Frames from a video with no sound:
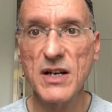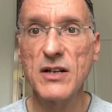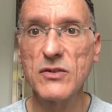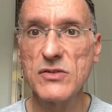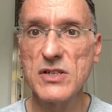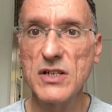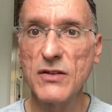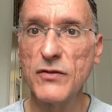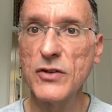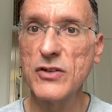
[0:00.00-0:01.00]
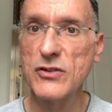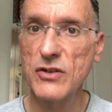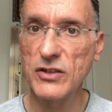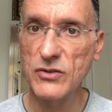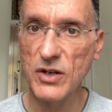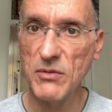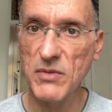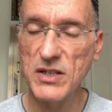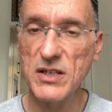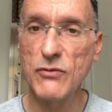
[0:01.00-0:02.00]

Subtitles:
and consider future drug treatment and